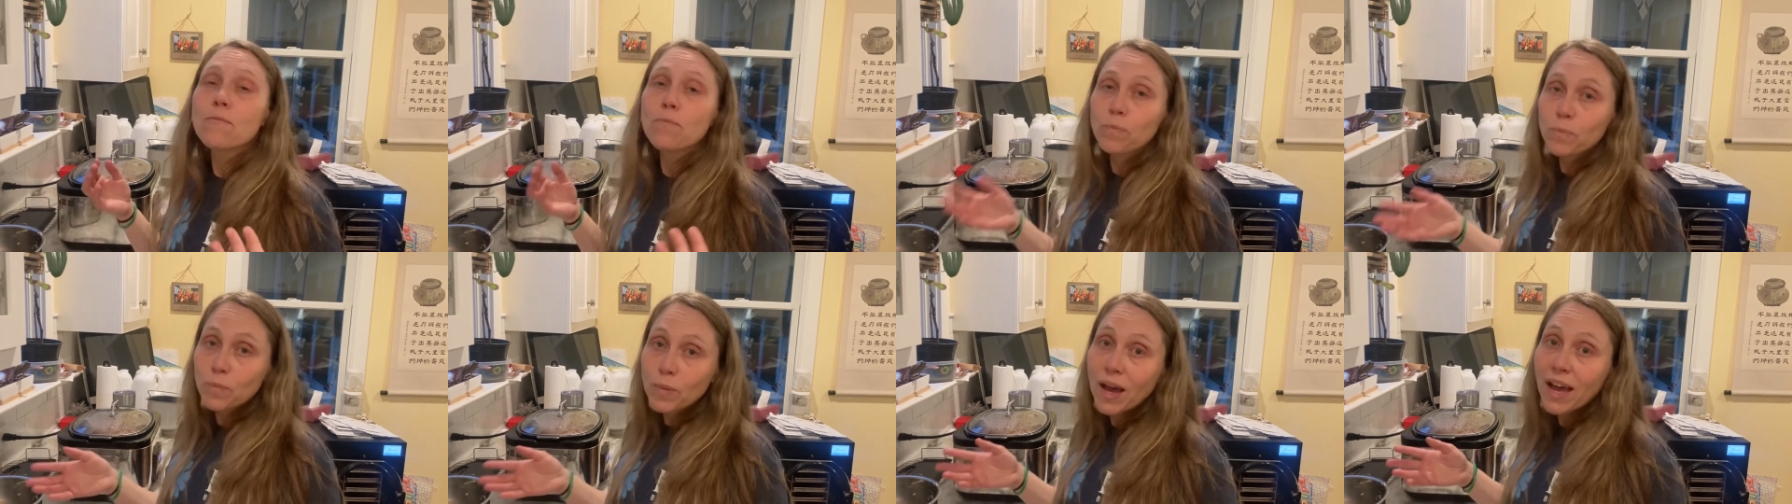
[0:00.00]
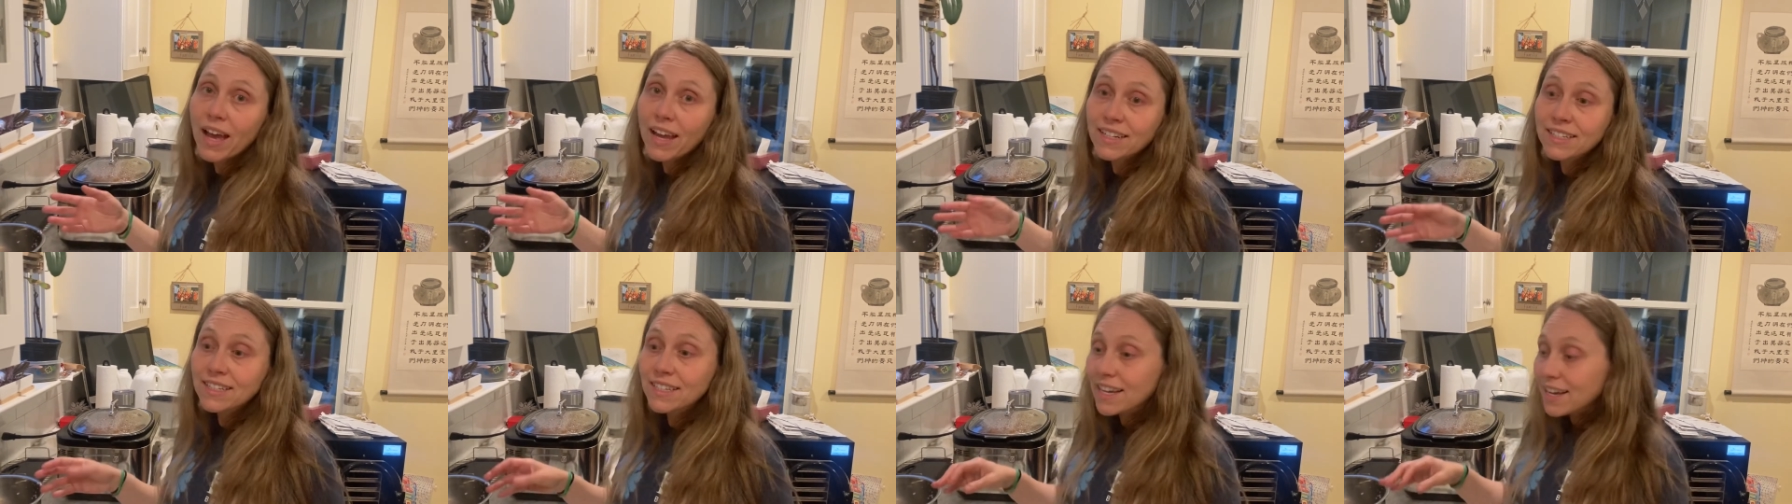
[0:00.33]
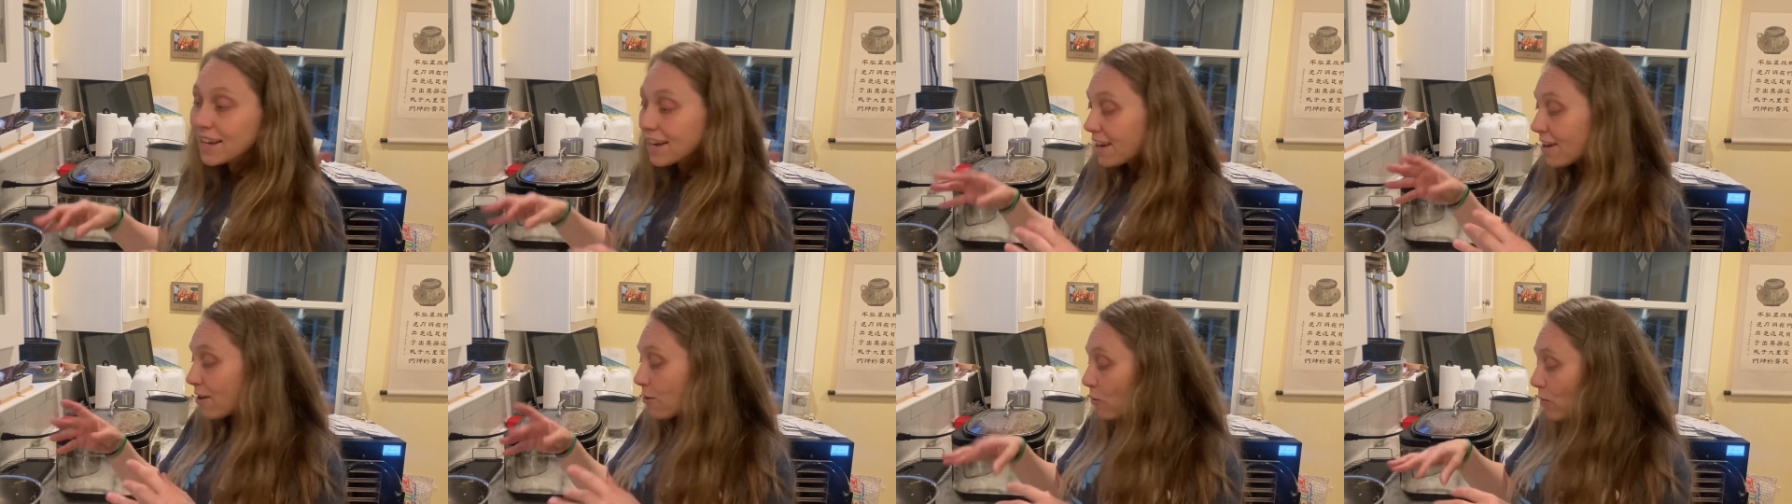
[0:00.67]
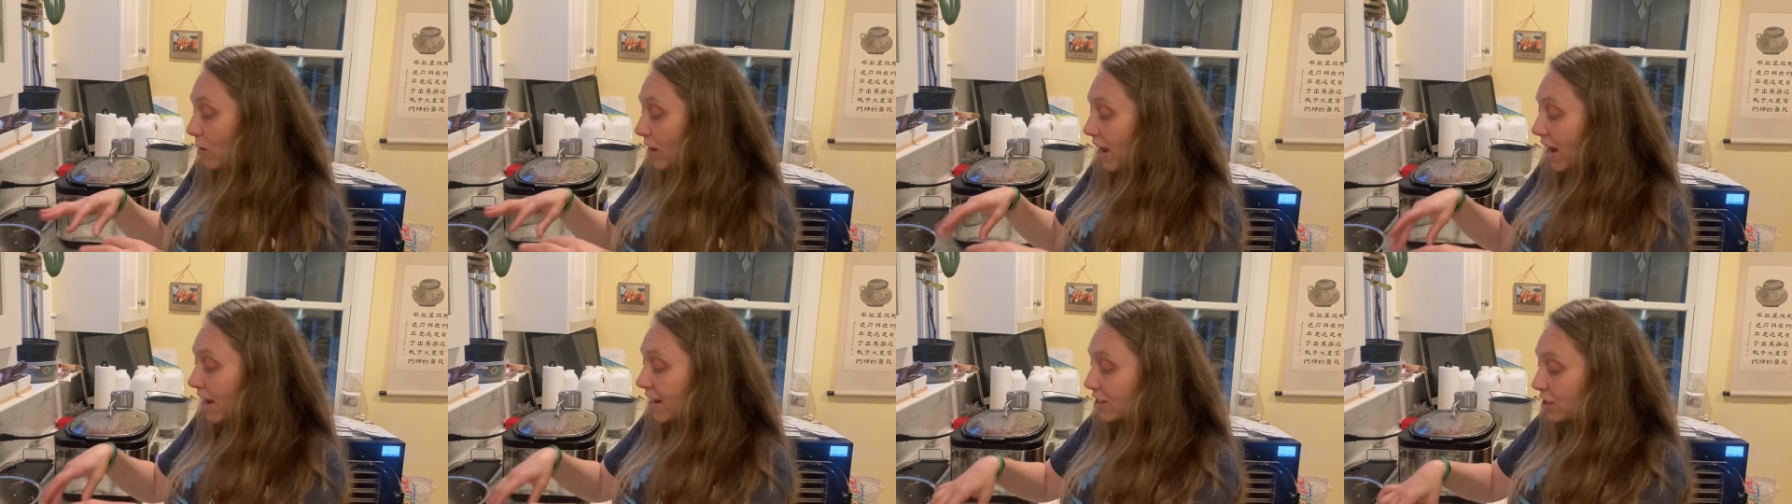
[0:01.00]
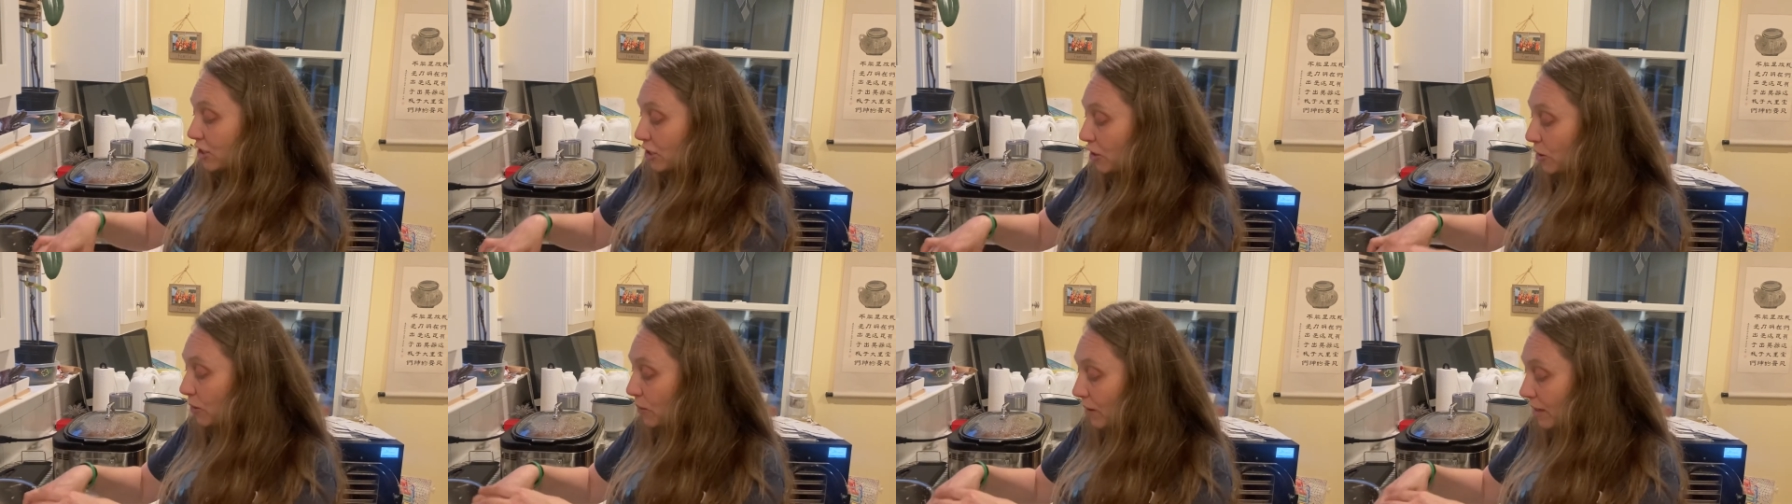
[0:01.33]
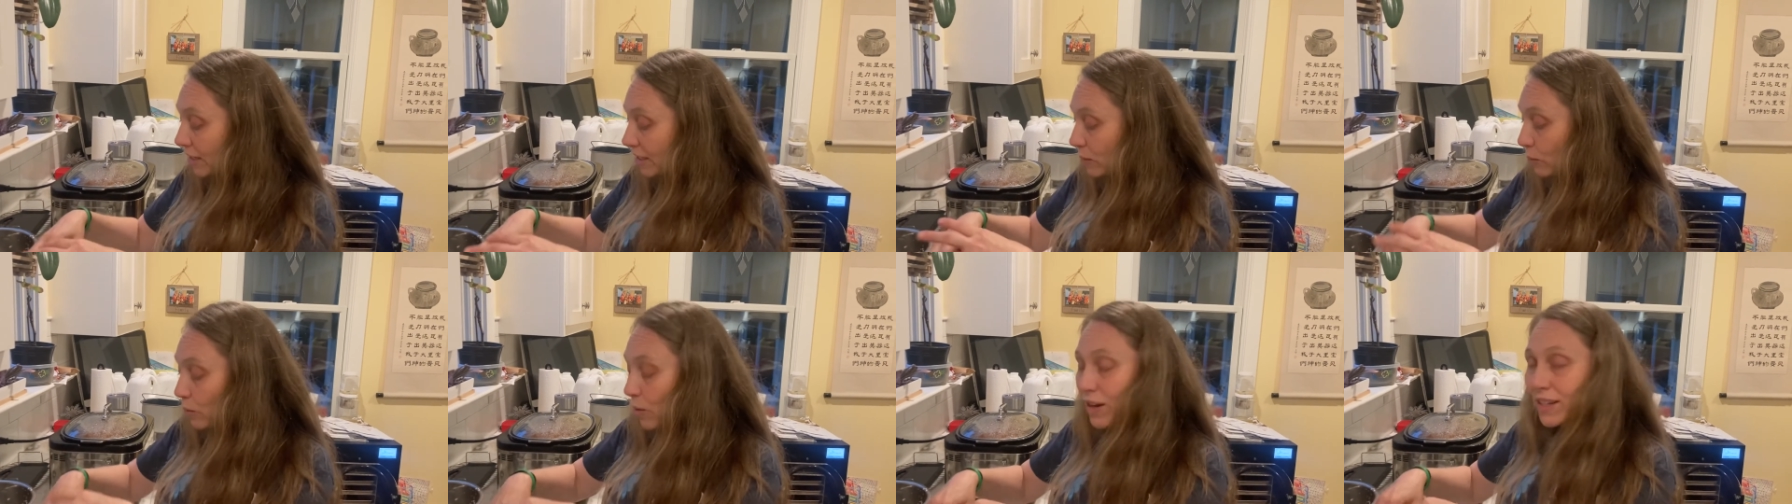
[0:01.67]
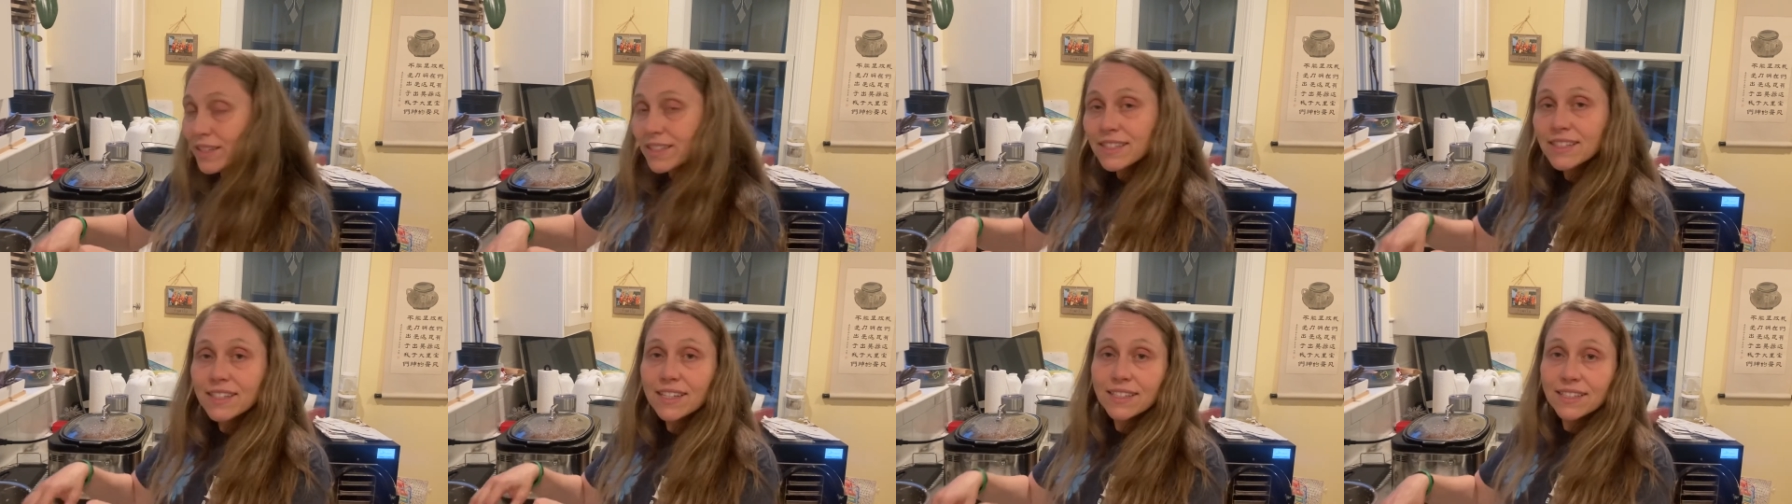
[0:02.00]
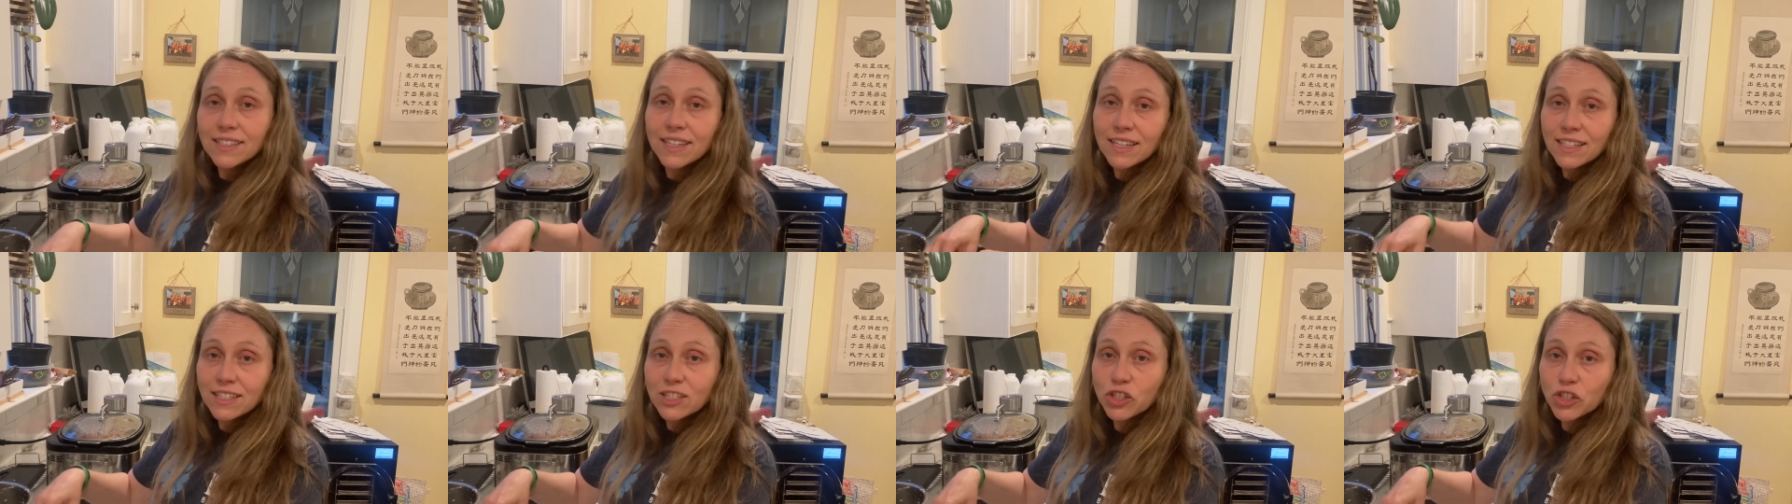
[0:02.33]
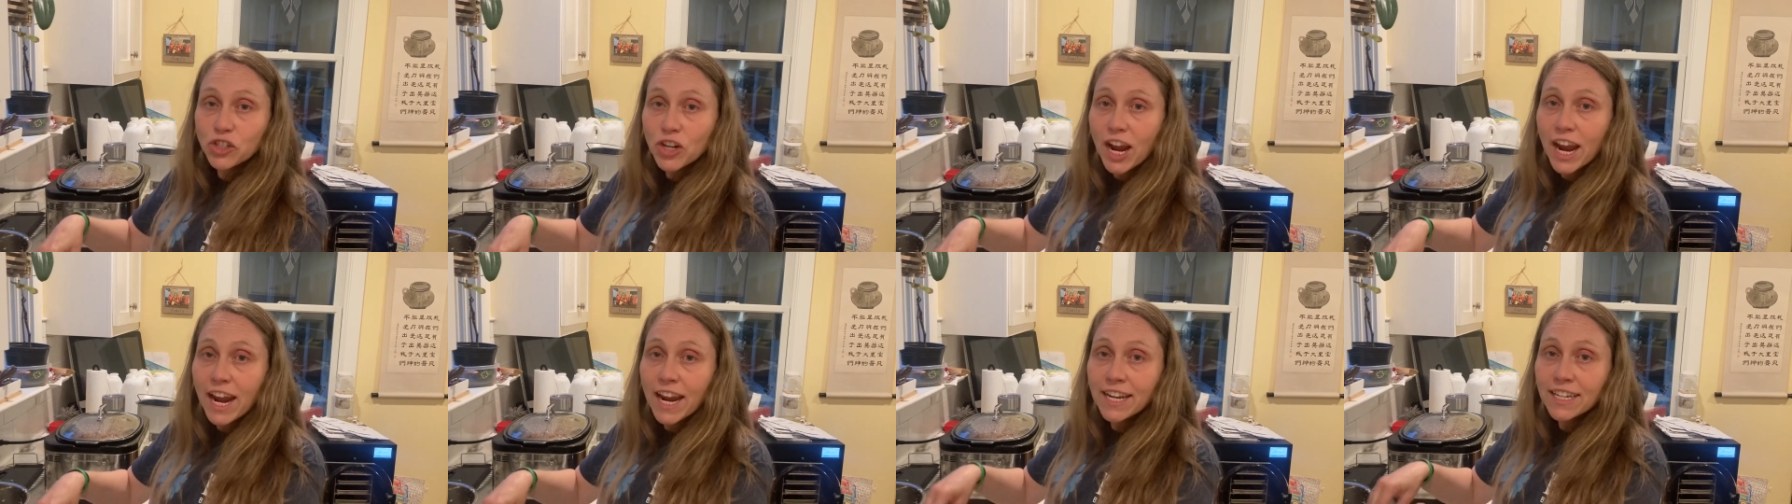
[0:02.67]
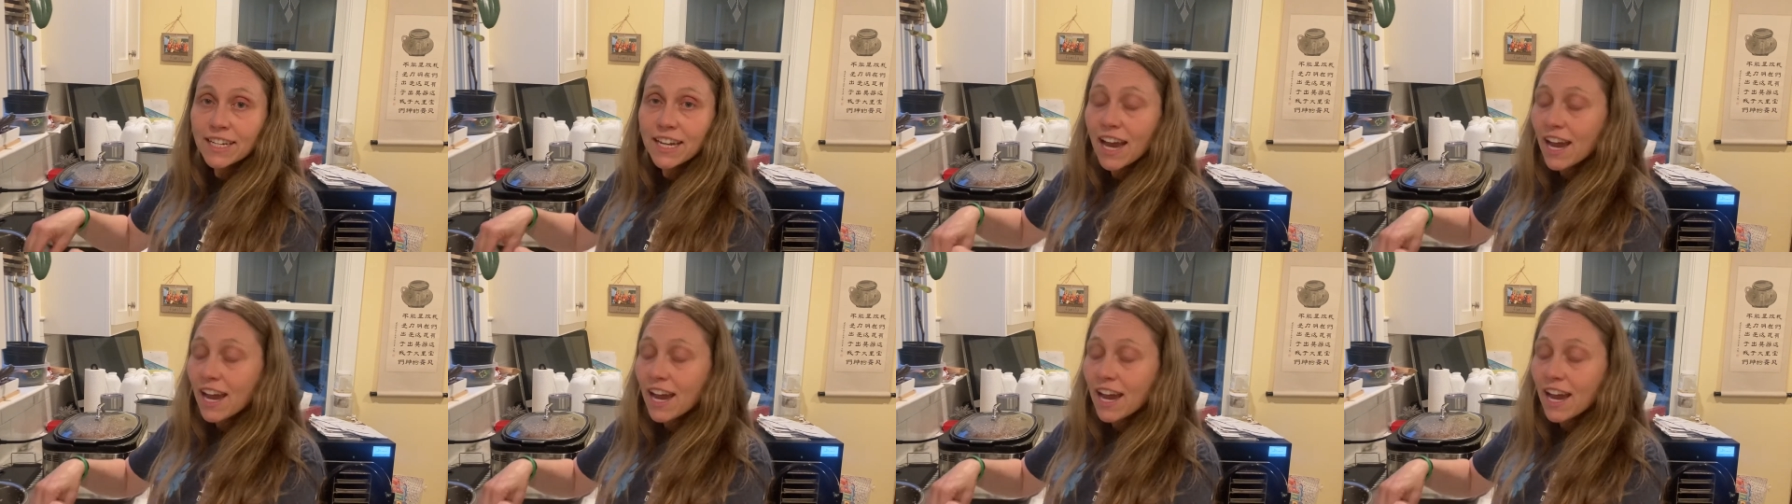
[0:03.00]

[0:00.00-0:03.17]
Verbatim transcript: but what I do is once this has drained,